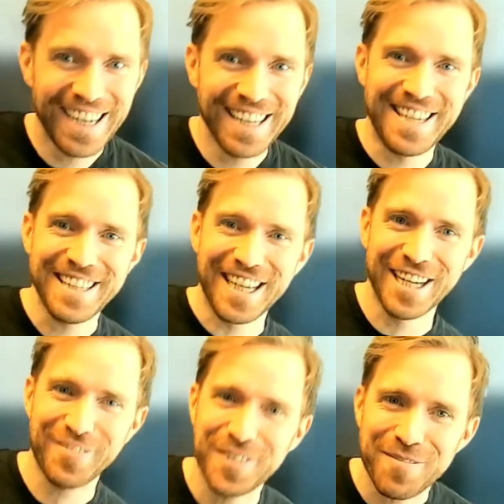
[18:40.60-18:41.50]
I think
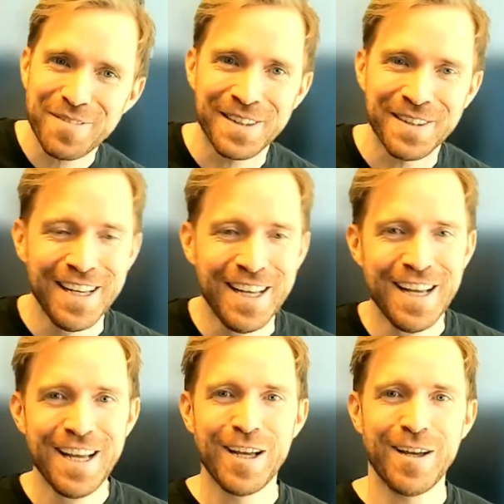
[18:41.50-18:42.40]
that would have been
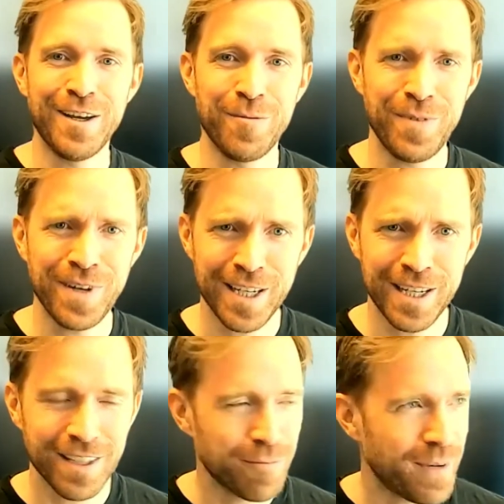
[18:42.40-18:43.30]

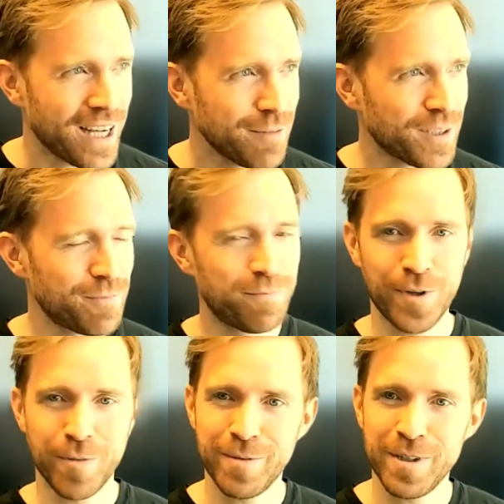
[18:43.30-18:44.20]
really bad, but
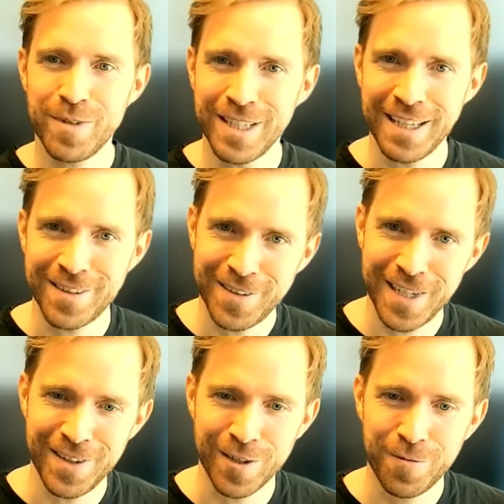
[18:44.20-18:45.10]
probably really
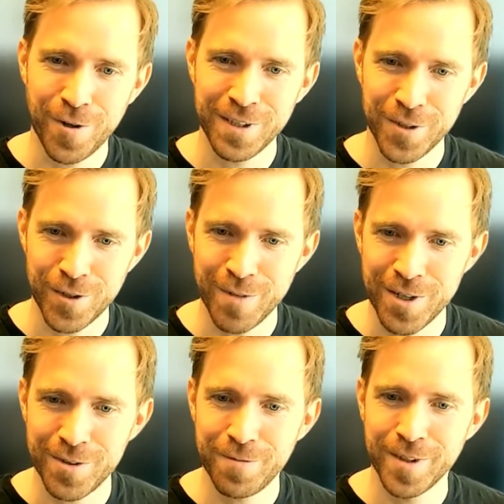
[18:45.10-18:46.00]
entertaining for the
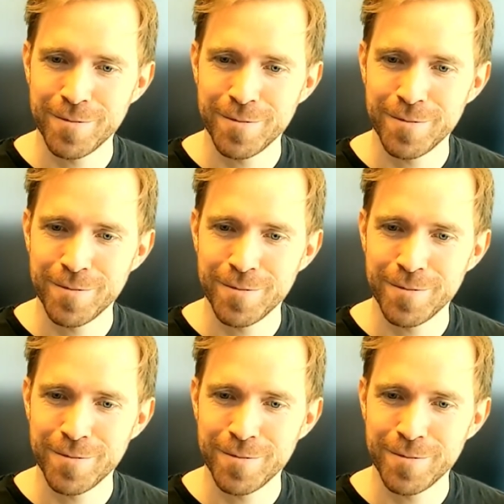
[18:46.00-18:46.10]
documentary